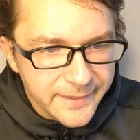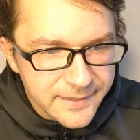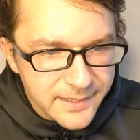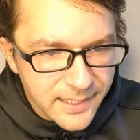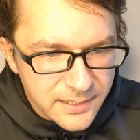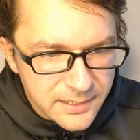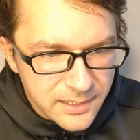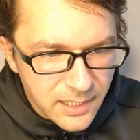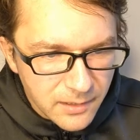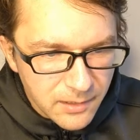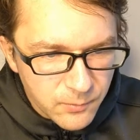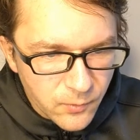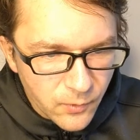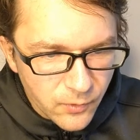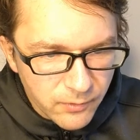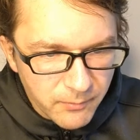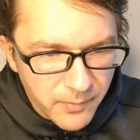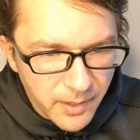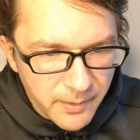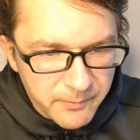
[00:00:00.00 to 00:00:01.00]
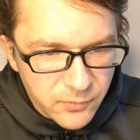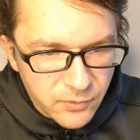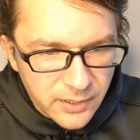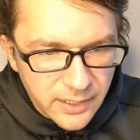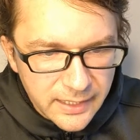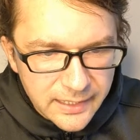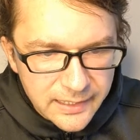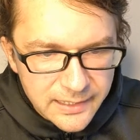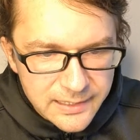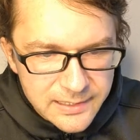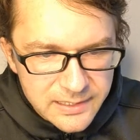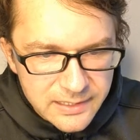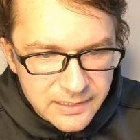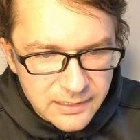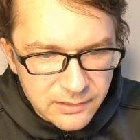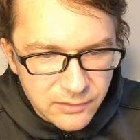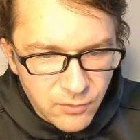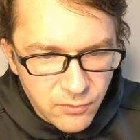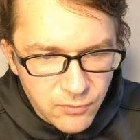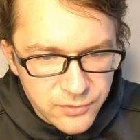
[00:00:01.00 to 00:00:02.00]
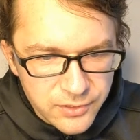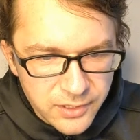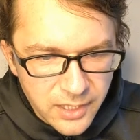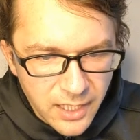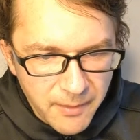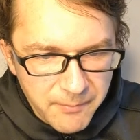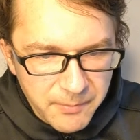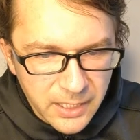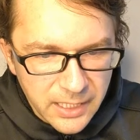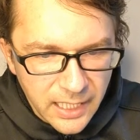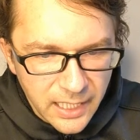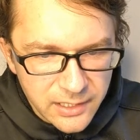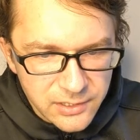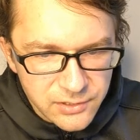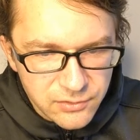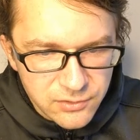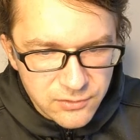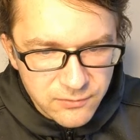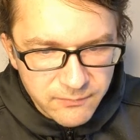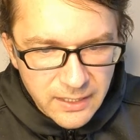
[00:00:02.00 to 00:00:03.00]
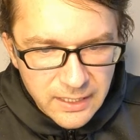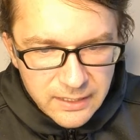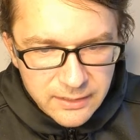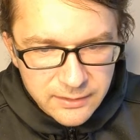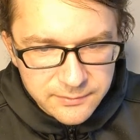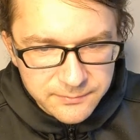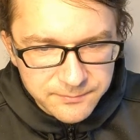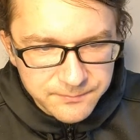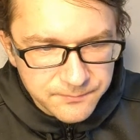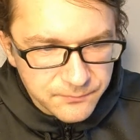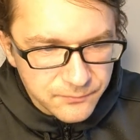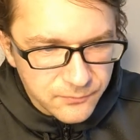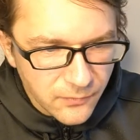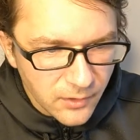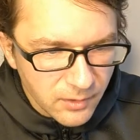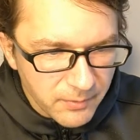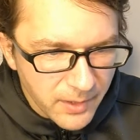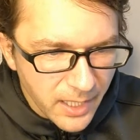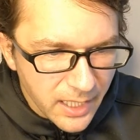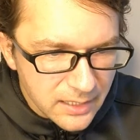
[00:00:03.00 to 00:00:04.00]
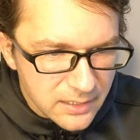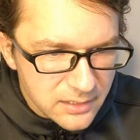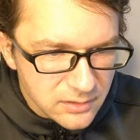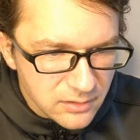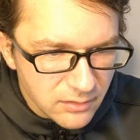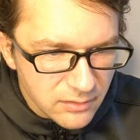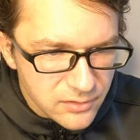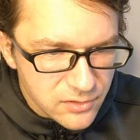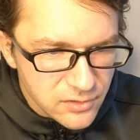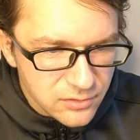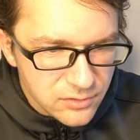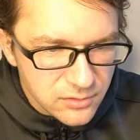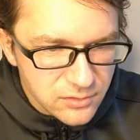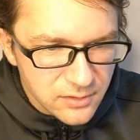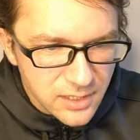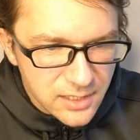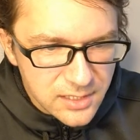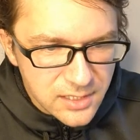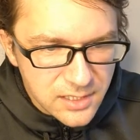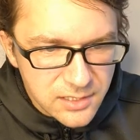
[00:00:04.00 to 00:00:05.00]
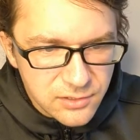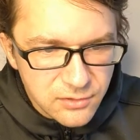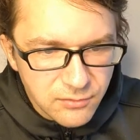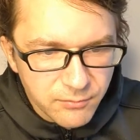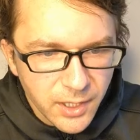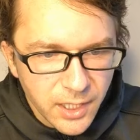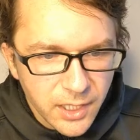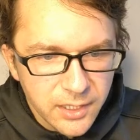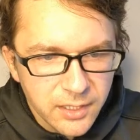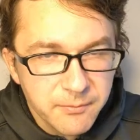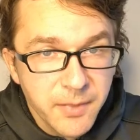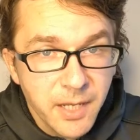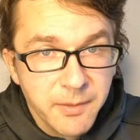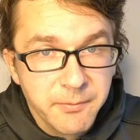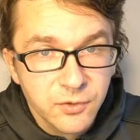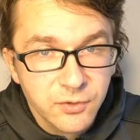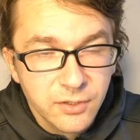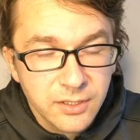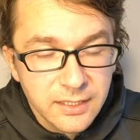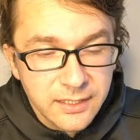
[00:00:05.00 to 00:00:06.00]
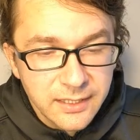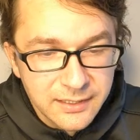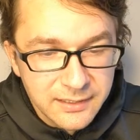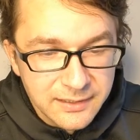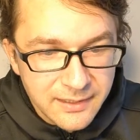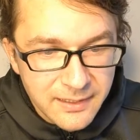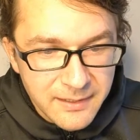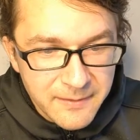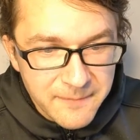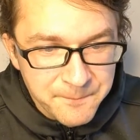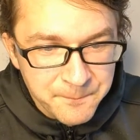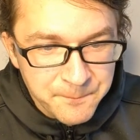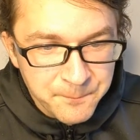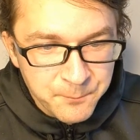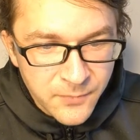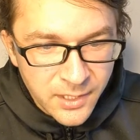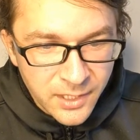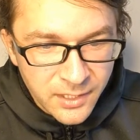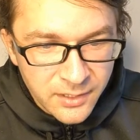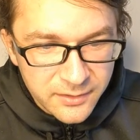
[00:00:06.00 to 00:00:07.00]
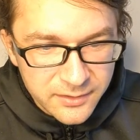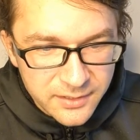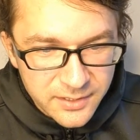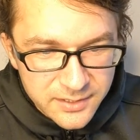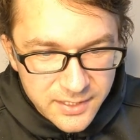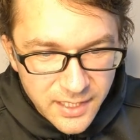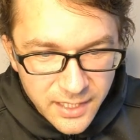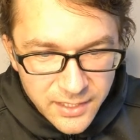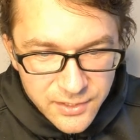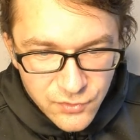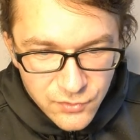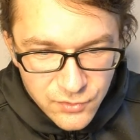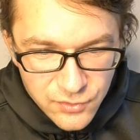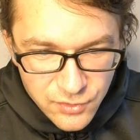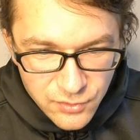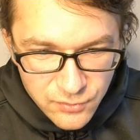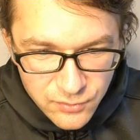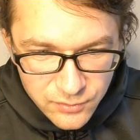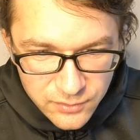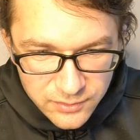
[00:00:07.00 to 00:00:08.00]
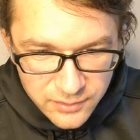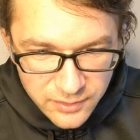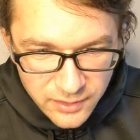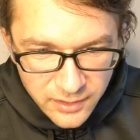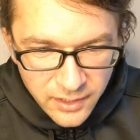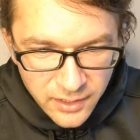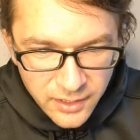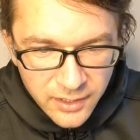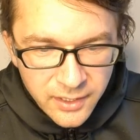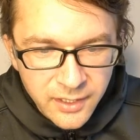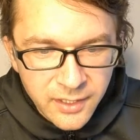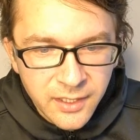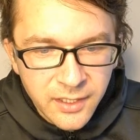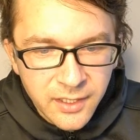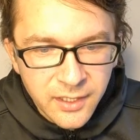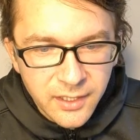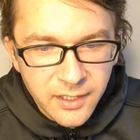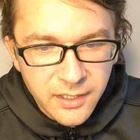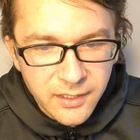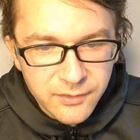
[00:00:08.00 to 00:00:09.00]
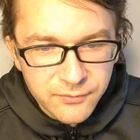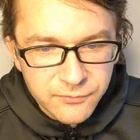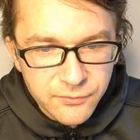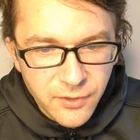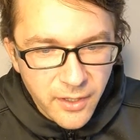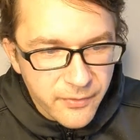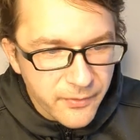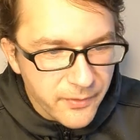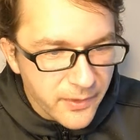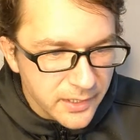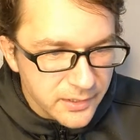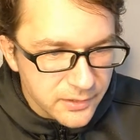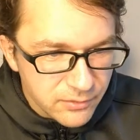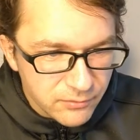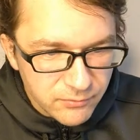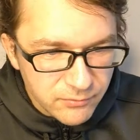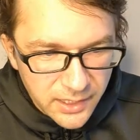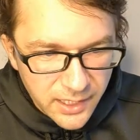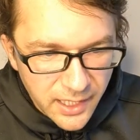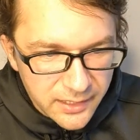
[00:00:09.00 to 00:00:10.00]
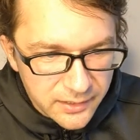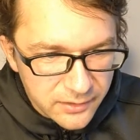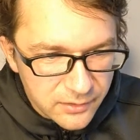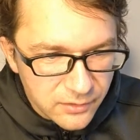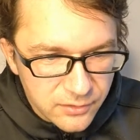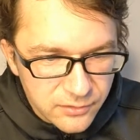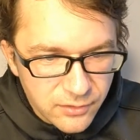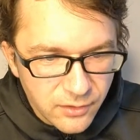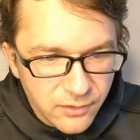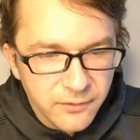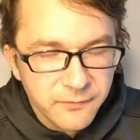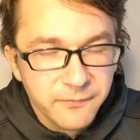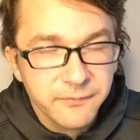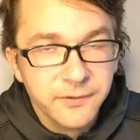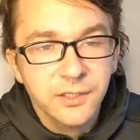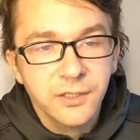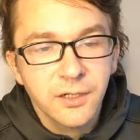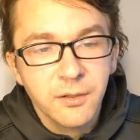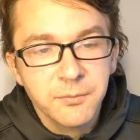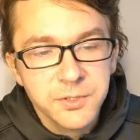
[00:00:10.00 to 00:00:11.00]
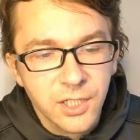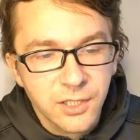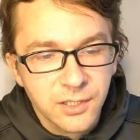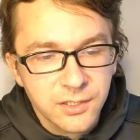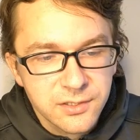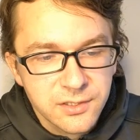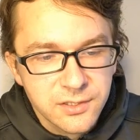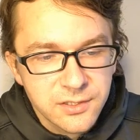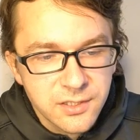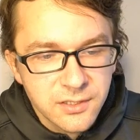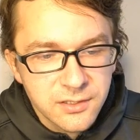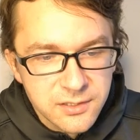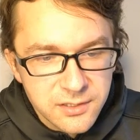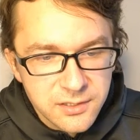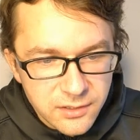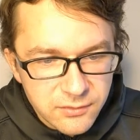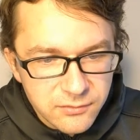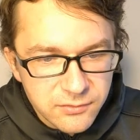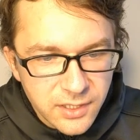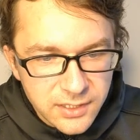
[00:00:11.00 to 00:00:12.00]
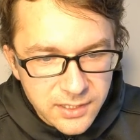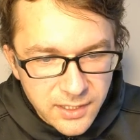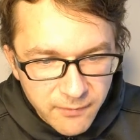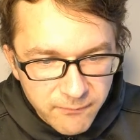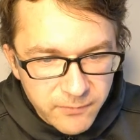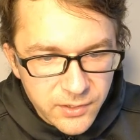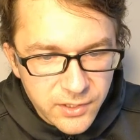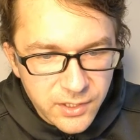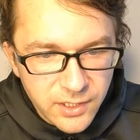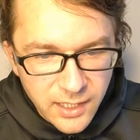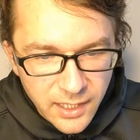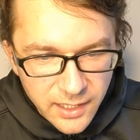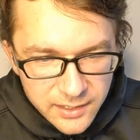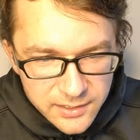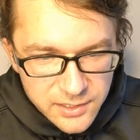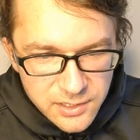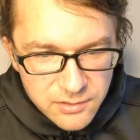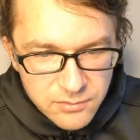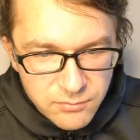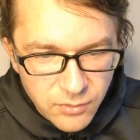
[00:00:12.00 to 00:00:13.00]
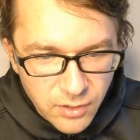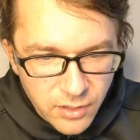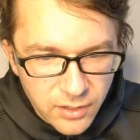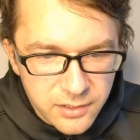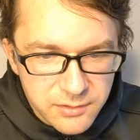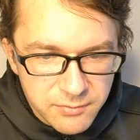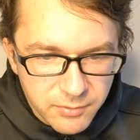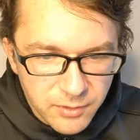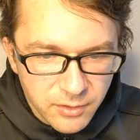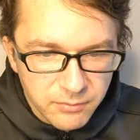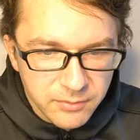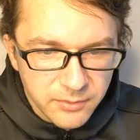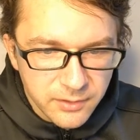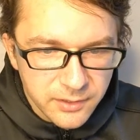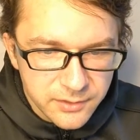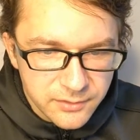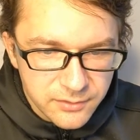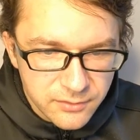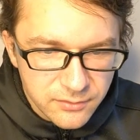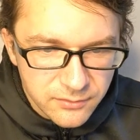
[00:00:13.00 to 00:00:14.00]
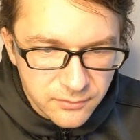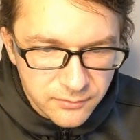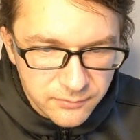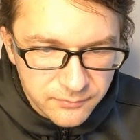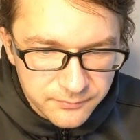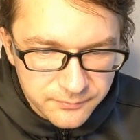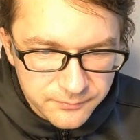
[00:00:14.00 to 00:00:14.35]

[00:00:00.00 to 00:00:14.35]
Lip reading: and end up with memory leaks that cause the application to fail. The Packer solution to this is to buy a memory leak detection tool rather than to regain control of the objects, so that everything else works properly too.